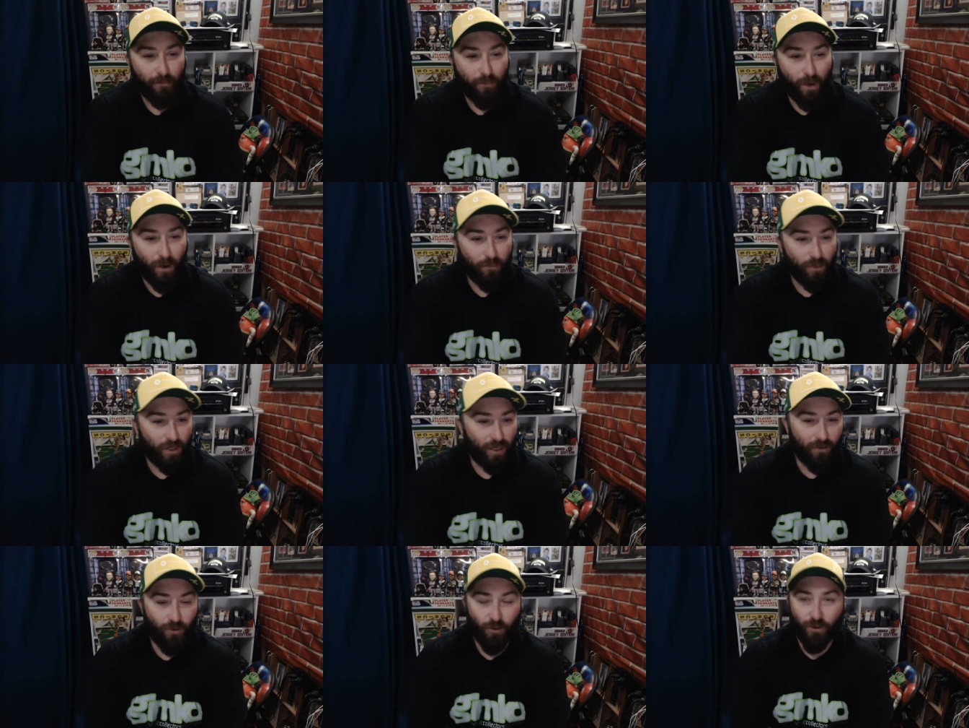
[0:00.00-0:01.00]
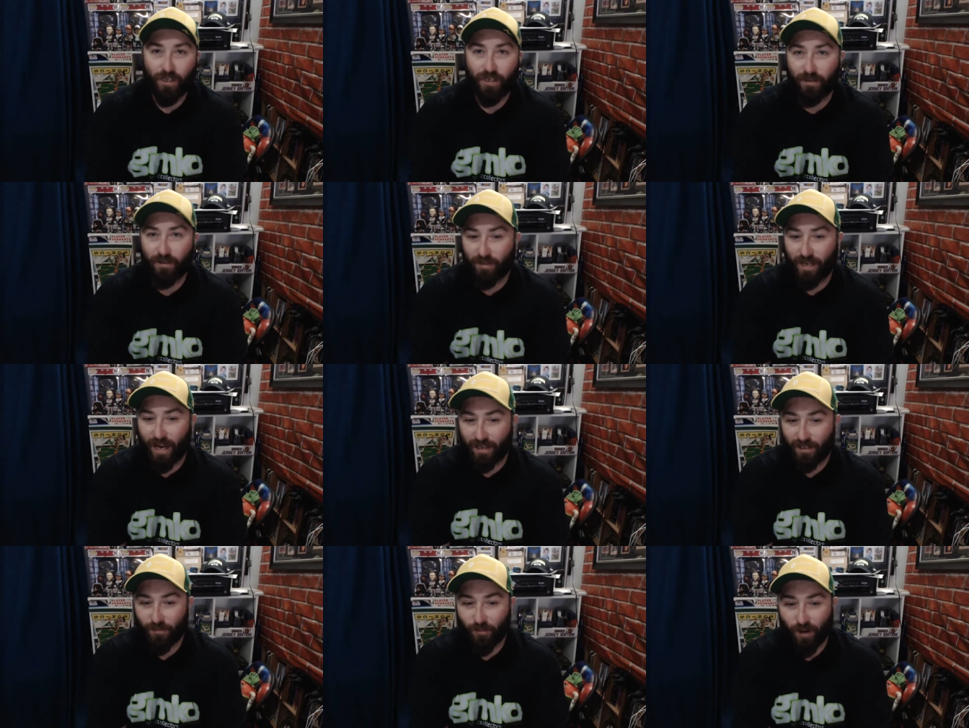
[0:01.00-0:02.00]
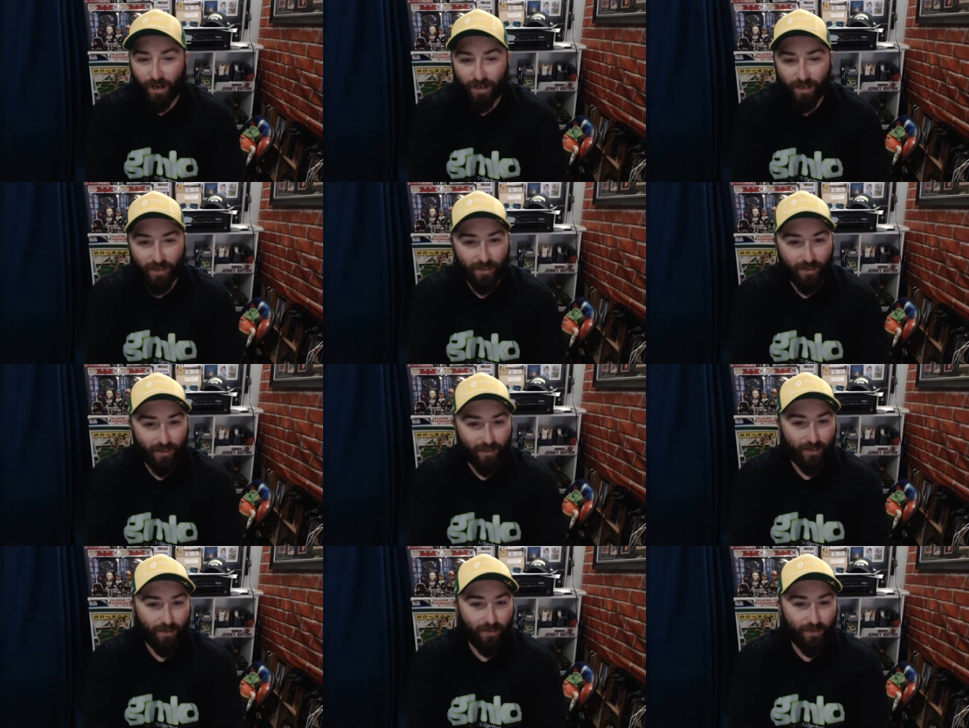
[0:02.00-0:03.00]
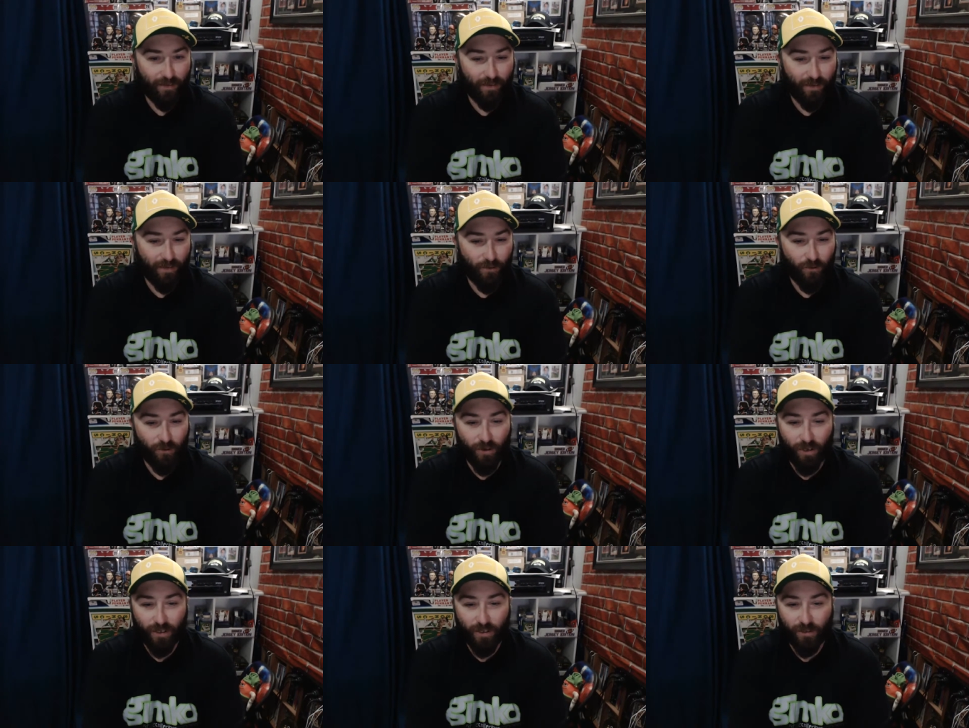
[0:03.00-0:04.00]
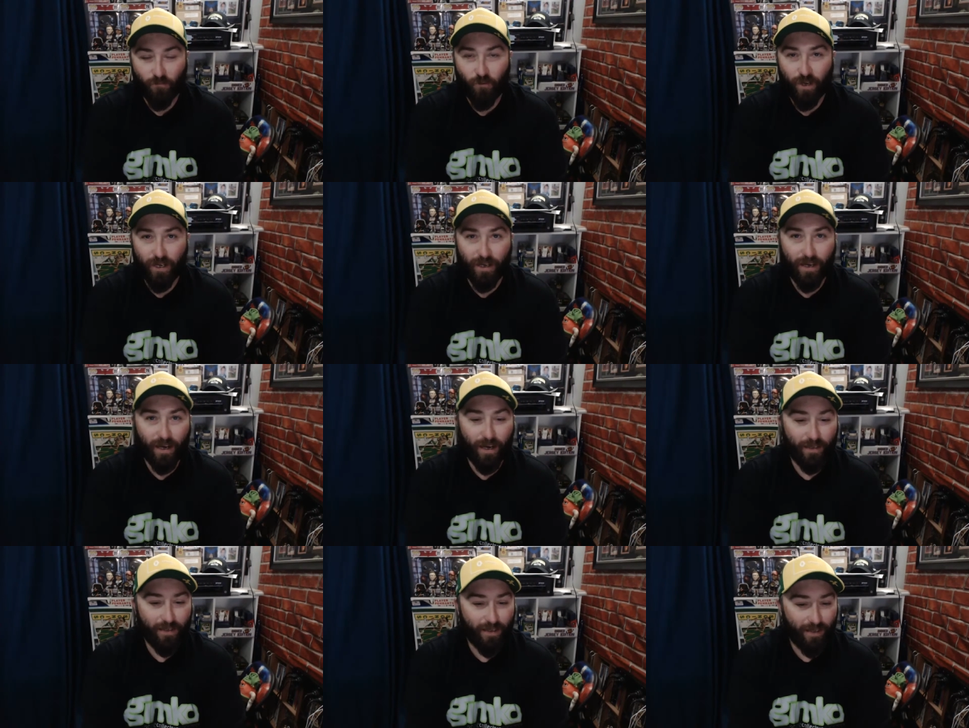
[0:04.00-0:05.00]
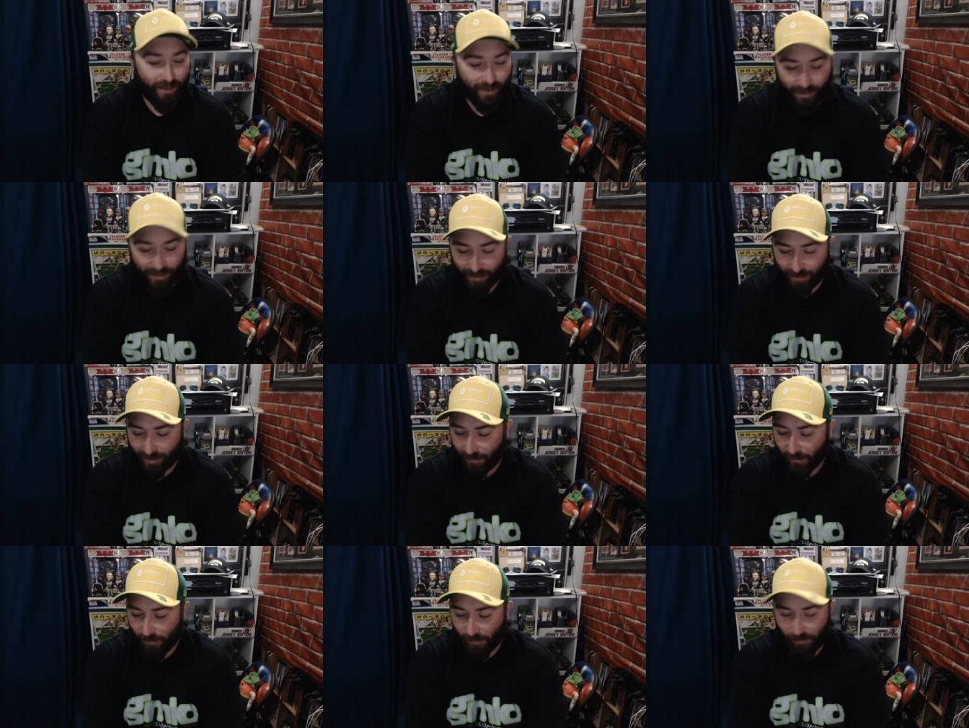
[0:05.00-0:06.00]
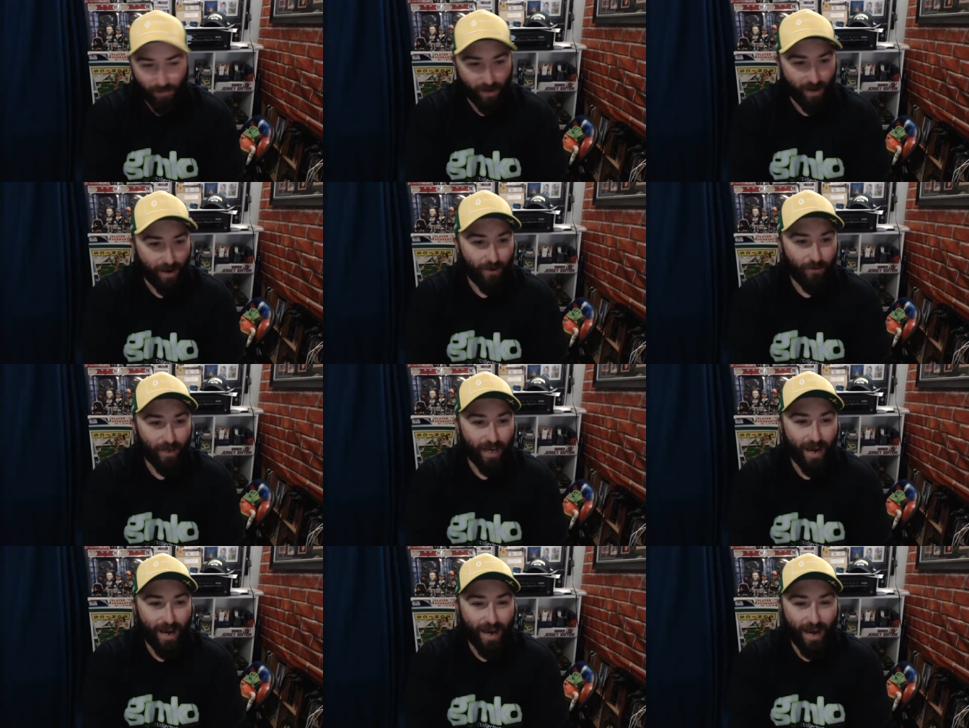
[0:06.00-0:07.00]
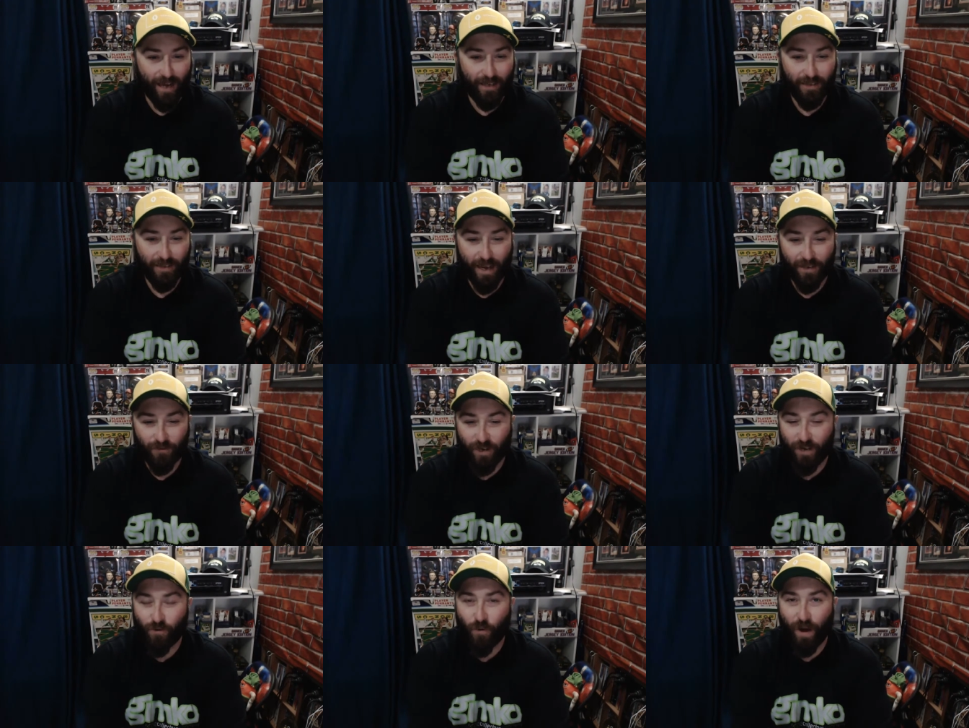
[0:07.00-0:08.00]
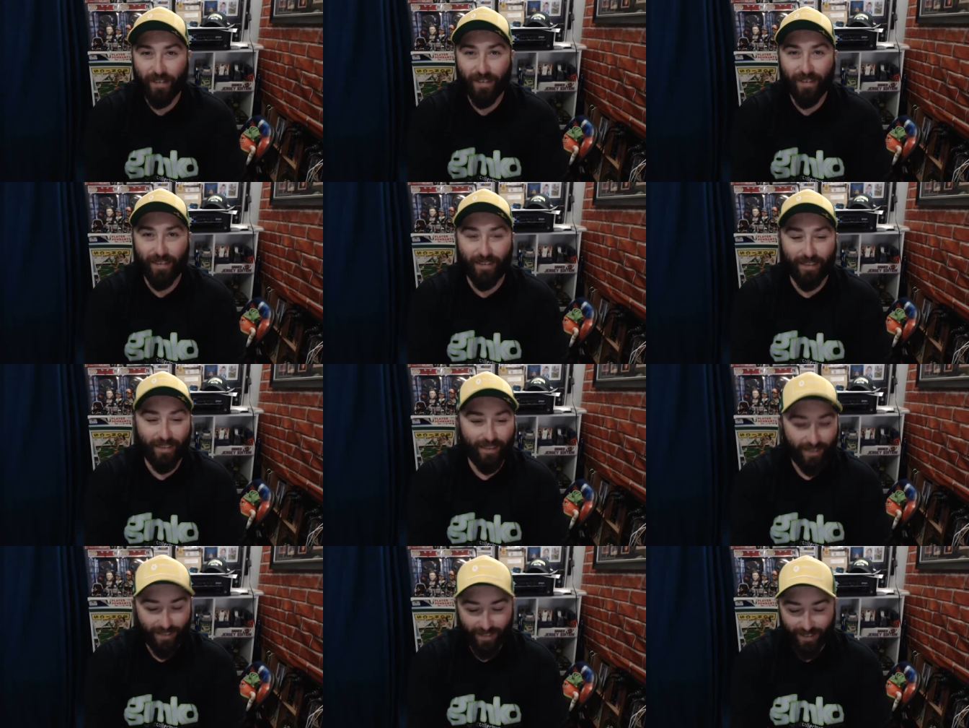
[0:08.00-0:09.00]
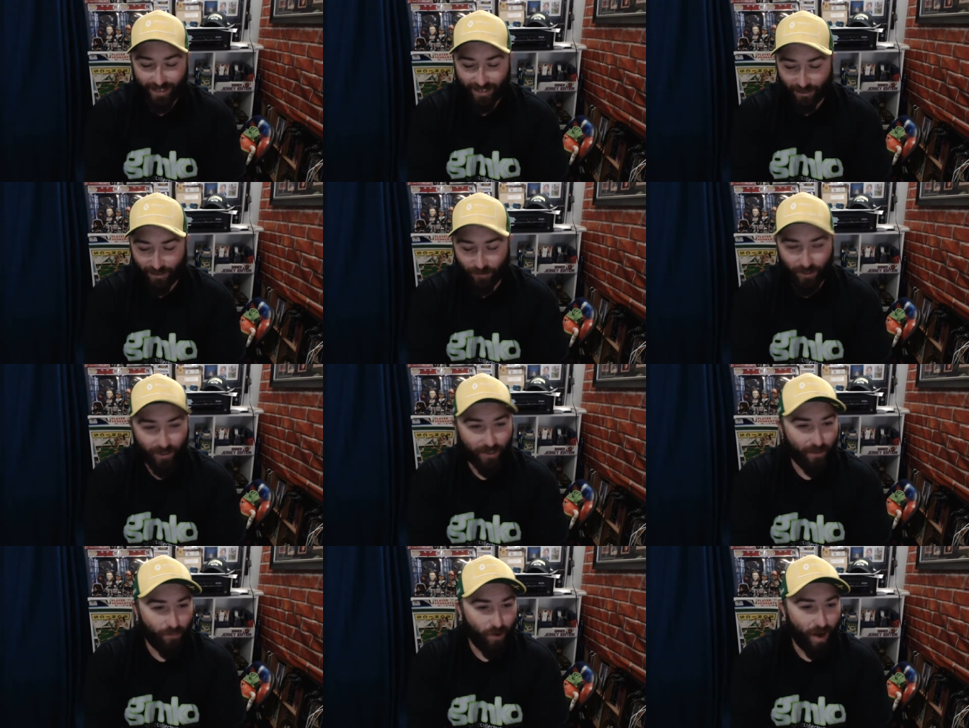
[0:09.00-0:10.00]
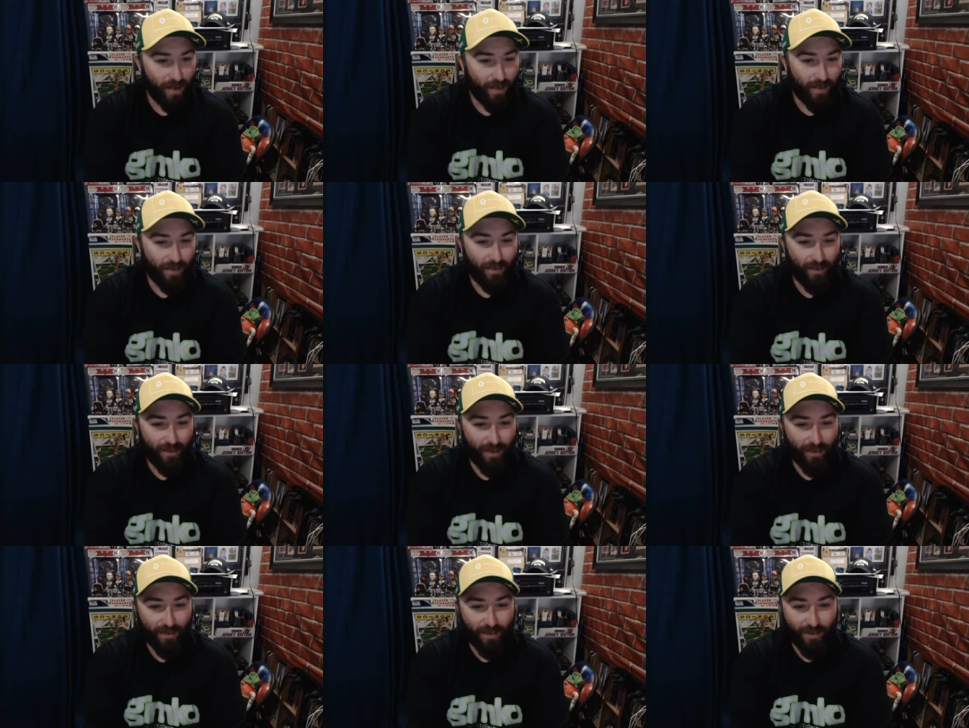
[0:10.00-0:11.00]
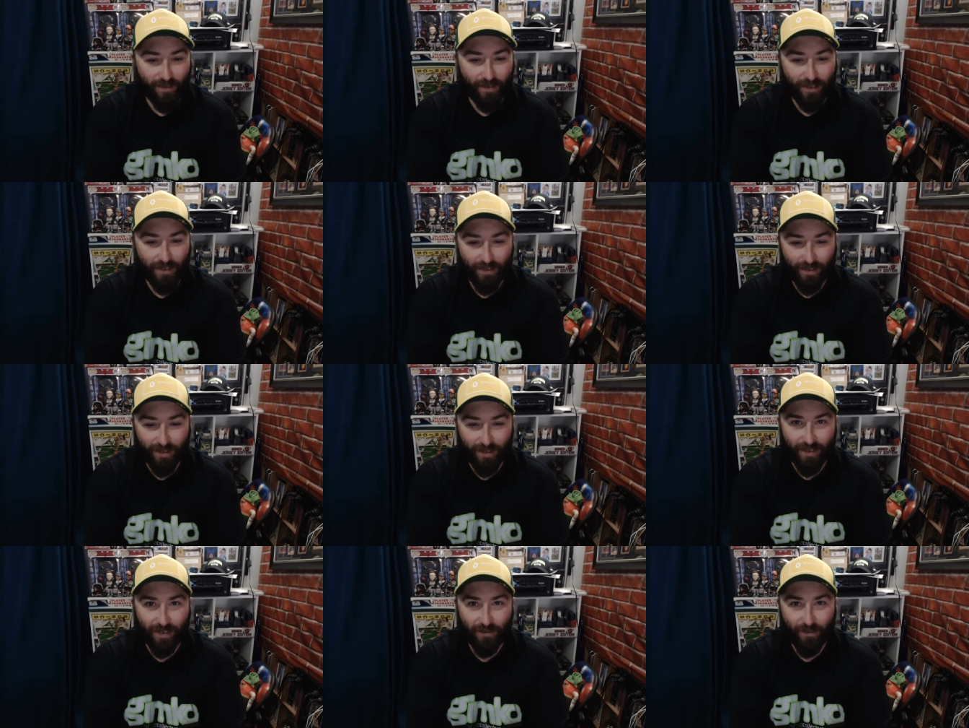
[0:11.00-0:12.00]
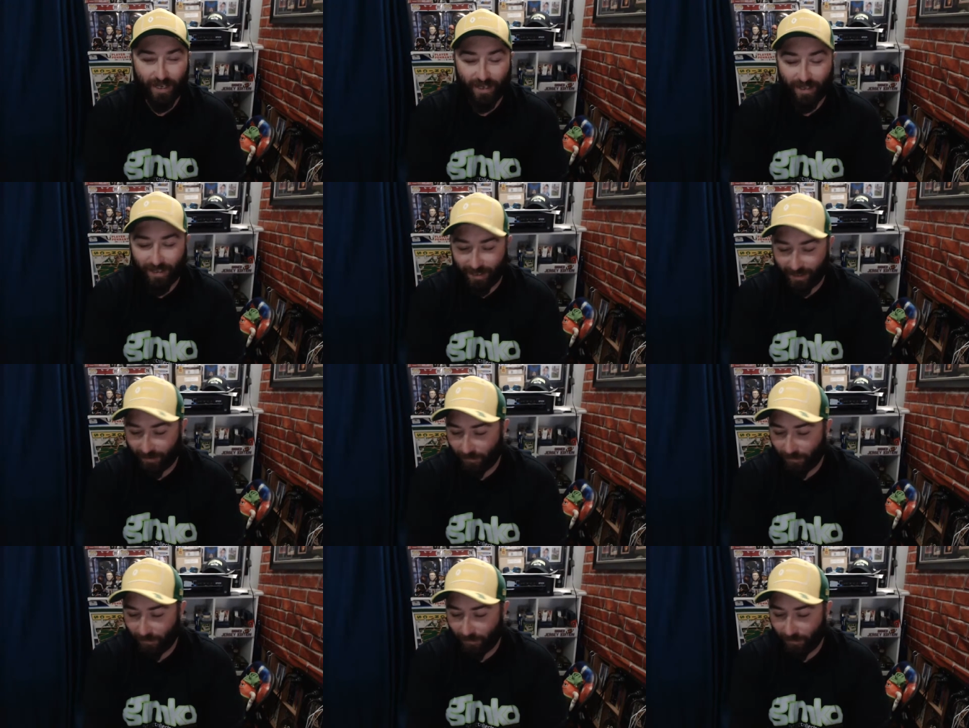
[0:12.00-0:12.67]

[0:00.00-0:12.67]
Pop Century case break. Looked like some wicked cards there. And here we are, as requested. You wanted the break like tonight, and here we are.